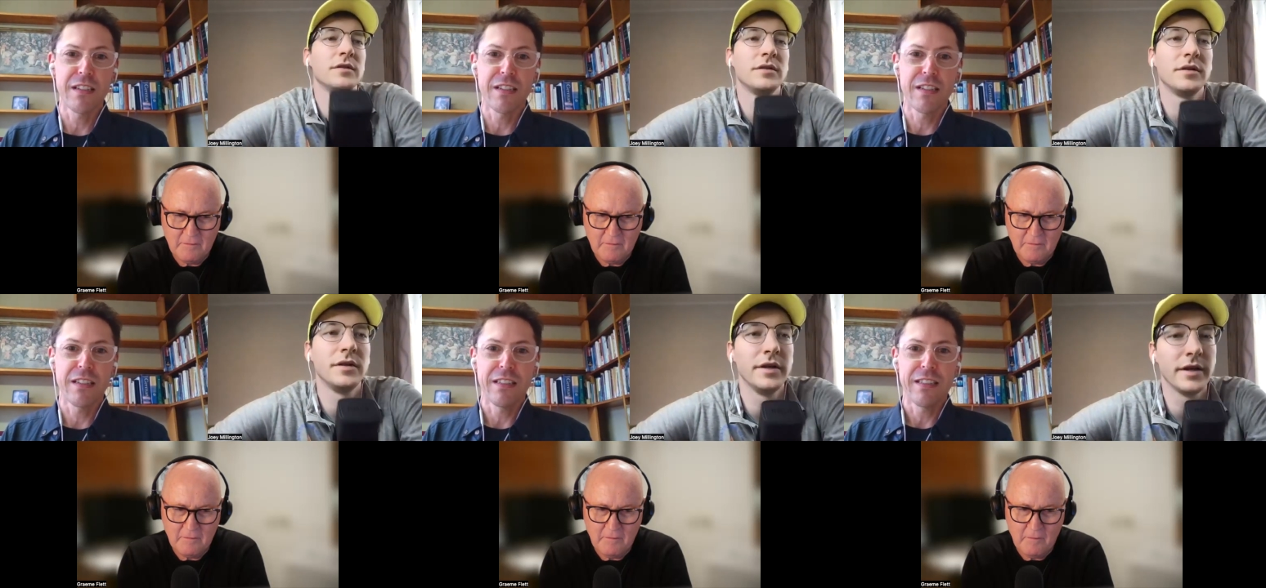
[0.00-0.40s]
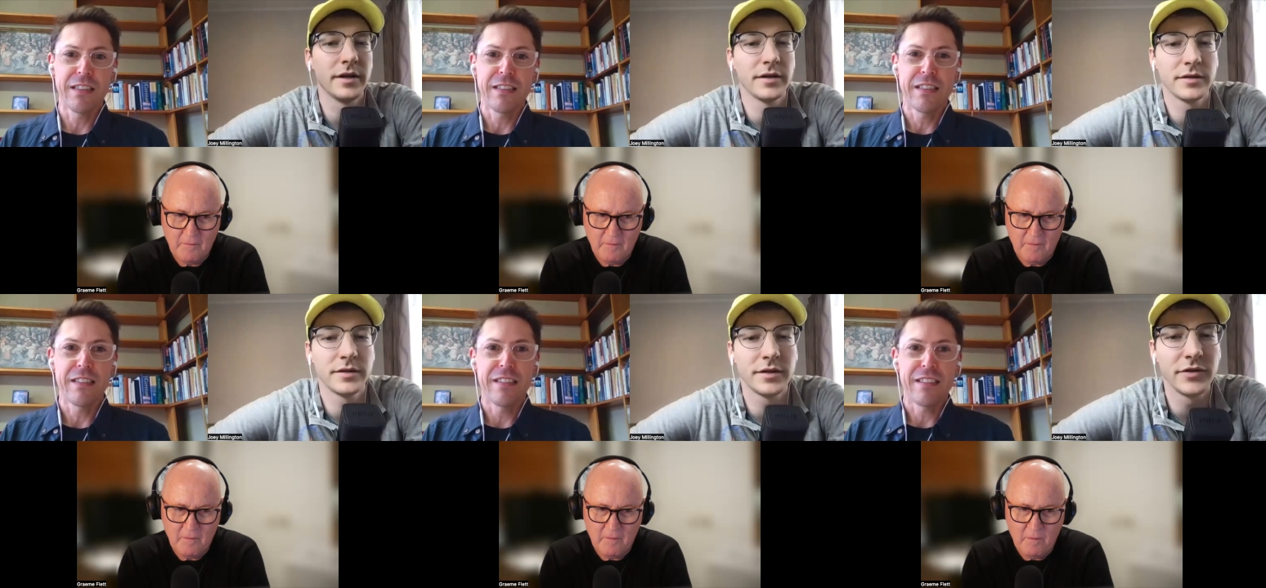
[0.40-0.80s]

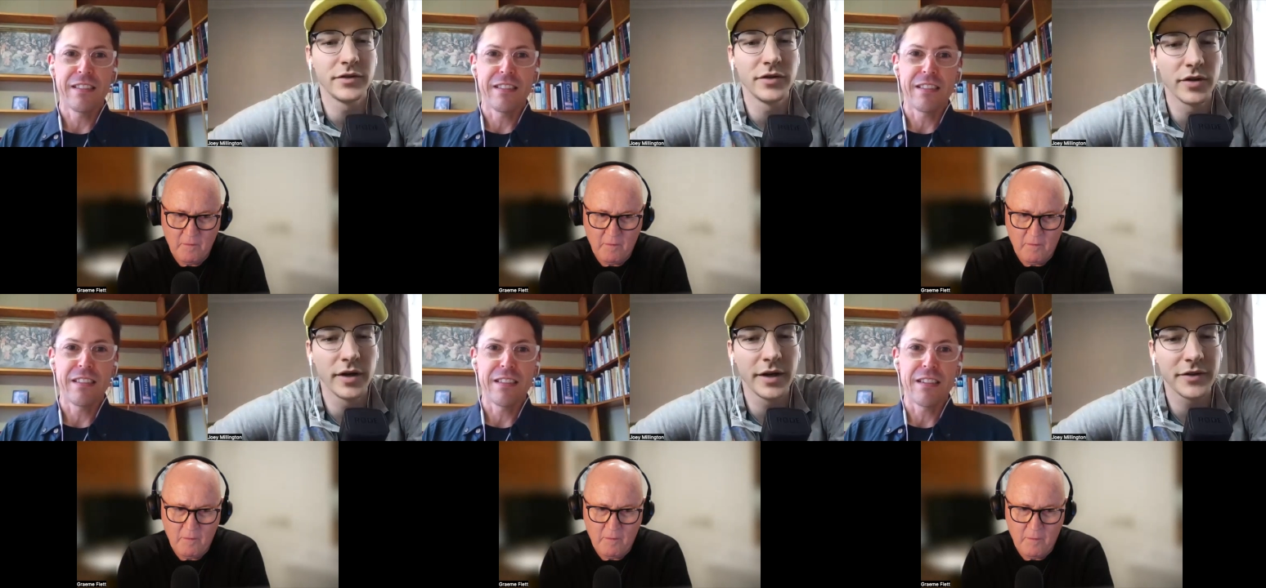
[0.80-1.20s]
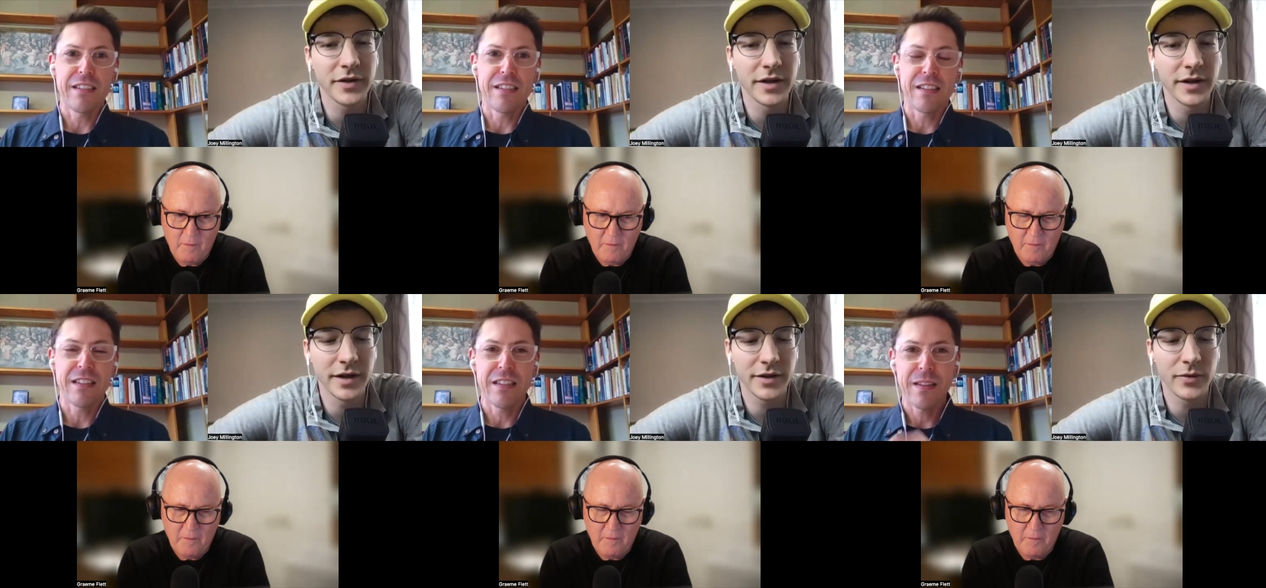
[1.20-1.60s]
Speaker 1: Yeah, because you're
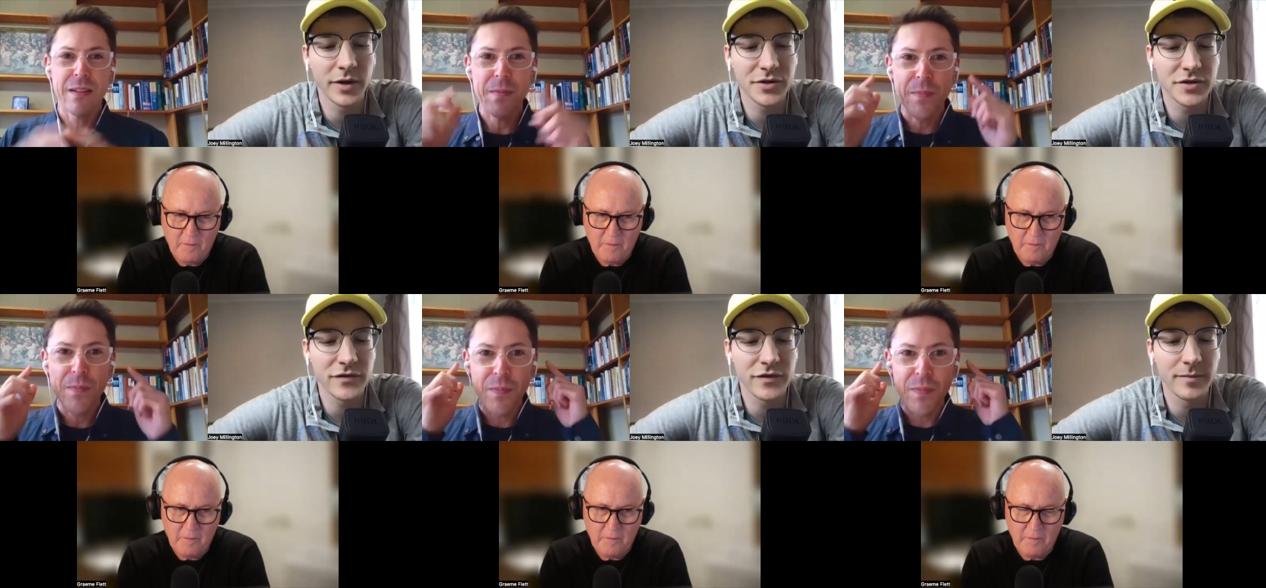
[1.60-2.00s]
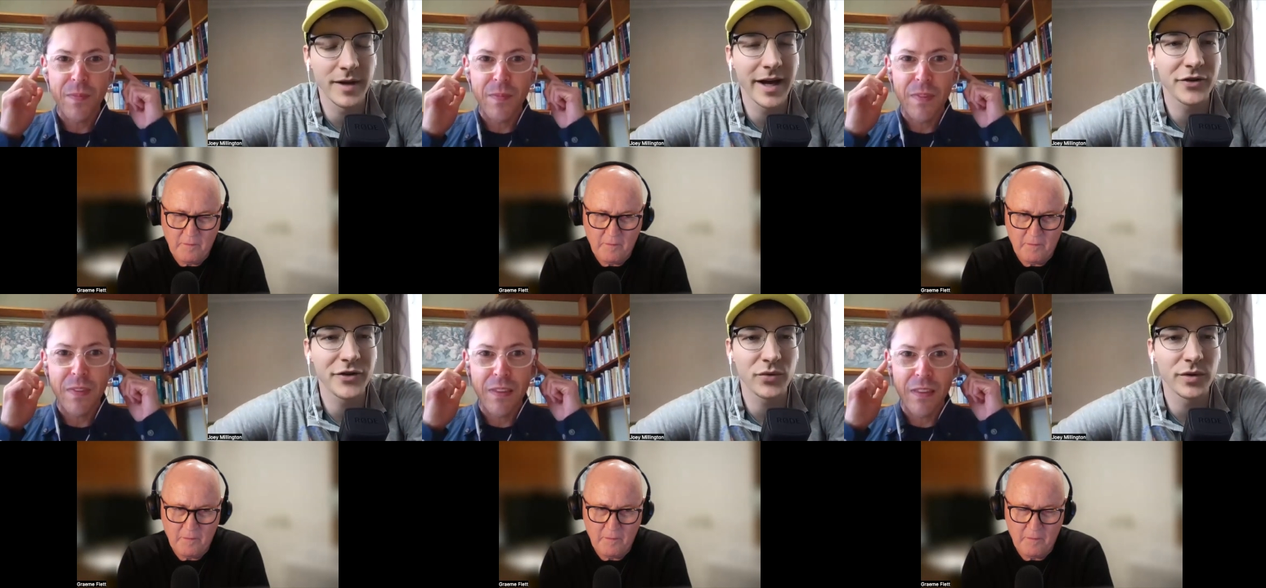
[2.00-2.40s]
asking that question from
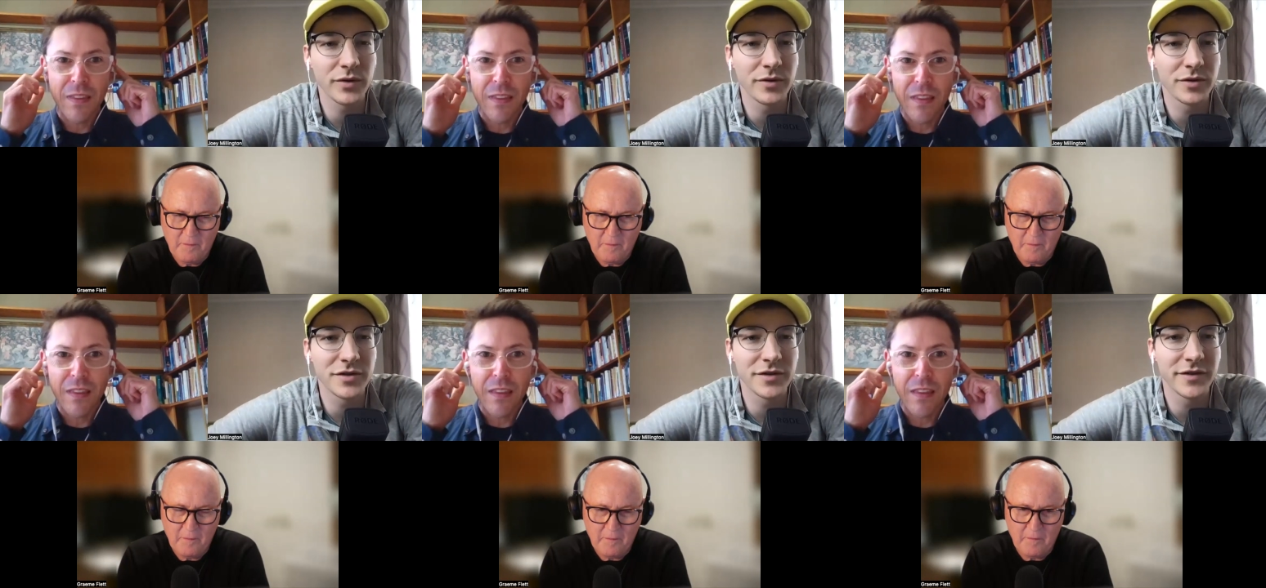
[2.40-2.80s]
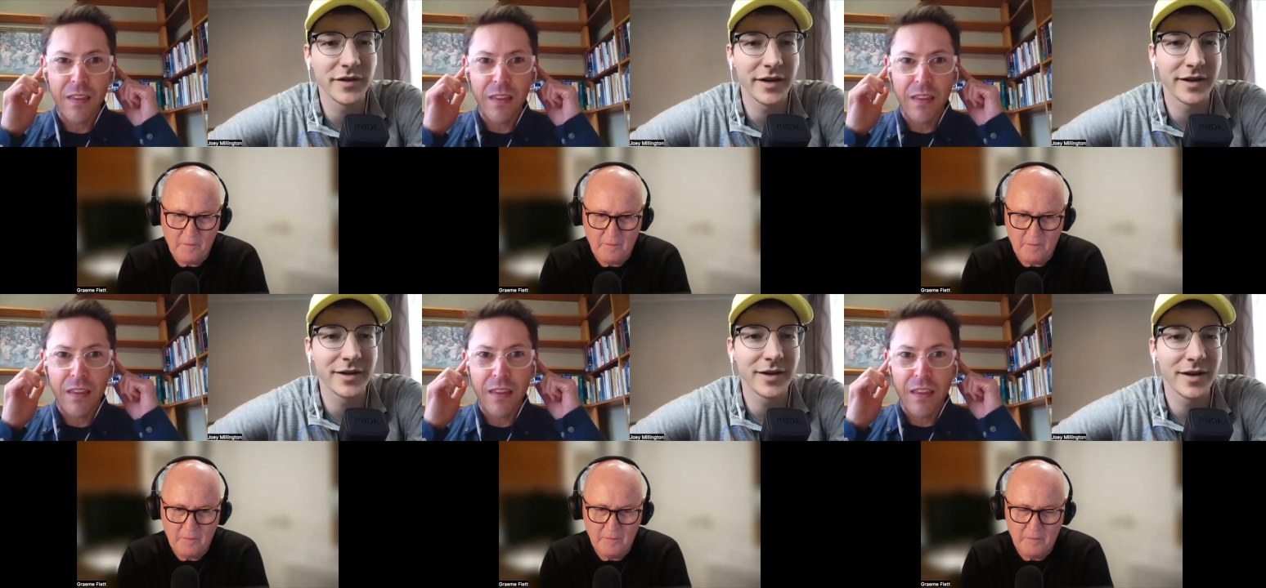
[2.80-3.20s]
last week, which
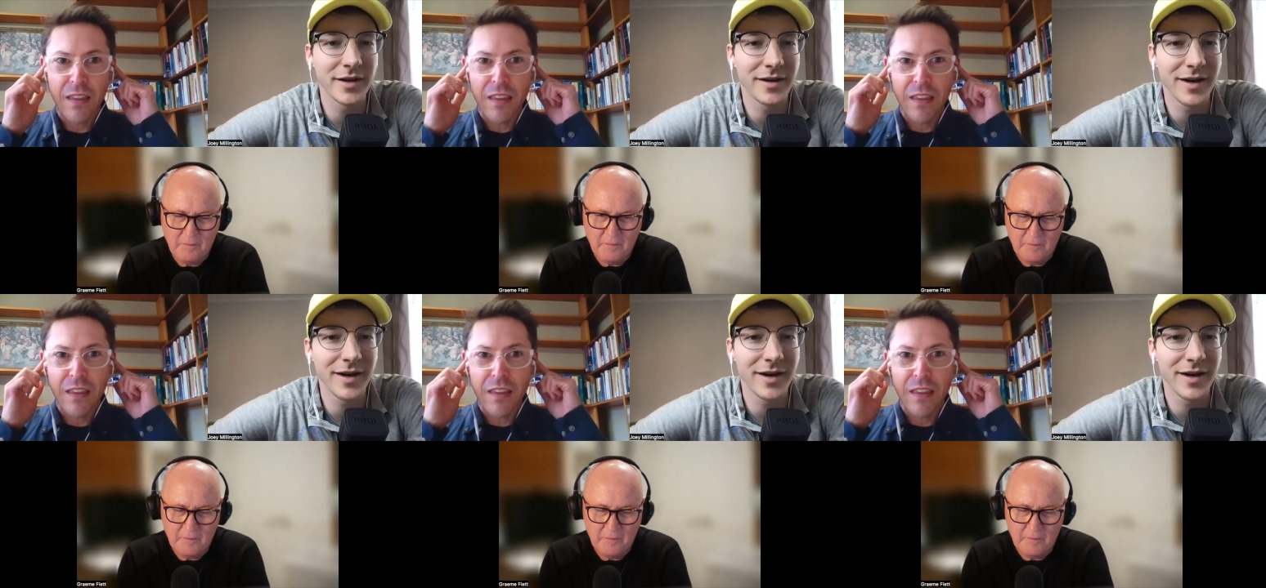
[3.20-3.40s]
is like,